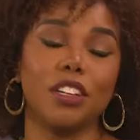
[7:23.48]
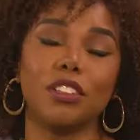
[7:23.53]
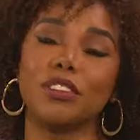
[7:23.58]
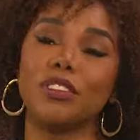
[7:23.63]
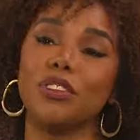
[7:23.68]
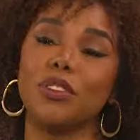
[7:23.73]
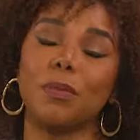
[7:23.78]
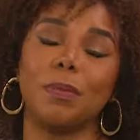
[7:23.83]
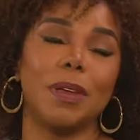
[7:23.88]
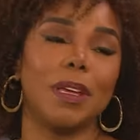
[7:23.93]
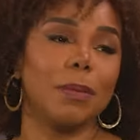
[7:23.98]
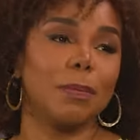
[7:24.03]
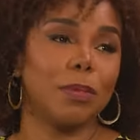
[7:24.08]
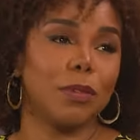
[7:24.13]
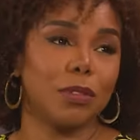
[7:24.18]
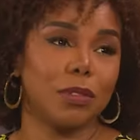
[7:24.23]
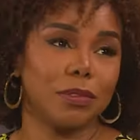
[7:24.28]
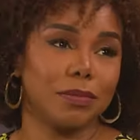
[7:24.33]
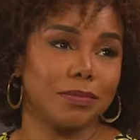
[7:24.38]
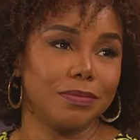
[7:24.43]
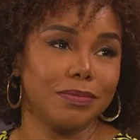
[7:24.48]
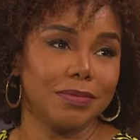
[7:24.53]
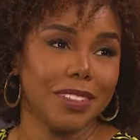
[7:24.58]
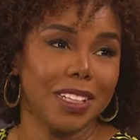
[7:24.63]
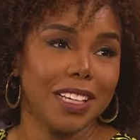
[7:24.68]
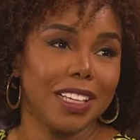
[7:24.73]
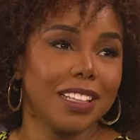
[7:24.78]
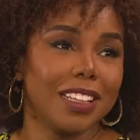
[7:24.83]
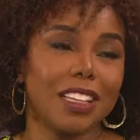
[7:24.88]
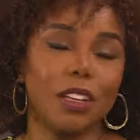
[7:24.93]
There's new people.
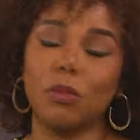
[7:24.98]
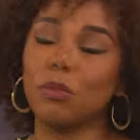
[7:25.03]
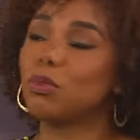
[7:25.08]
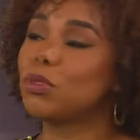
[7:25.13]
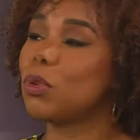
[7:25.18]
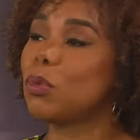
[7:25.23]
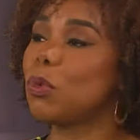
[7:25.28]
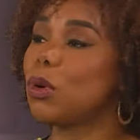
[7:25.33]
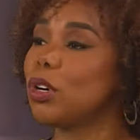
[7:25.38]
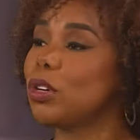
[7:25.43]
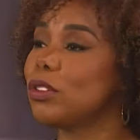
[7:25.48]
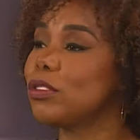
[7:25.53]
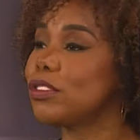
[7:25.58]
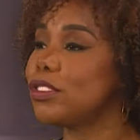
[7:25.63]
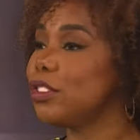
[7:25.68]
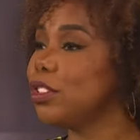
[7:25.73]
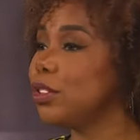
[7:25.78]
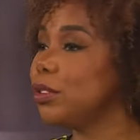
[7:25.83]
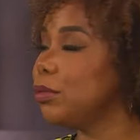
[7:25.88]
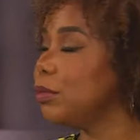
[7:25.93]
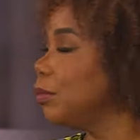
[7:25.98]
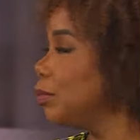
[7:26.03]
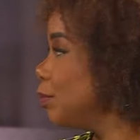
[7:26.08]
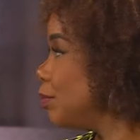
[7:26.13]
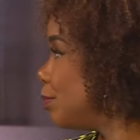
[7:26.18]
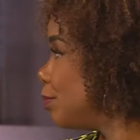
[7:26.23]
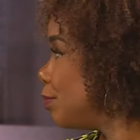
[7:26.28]
The world's new.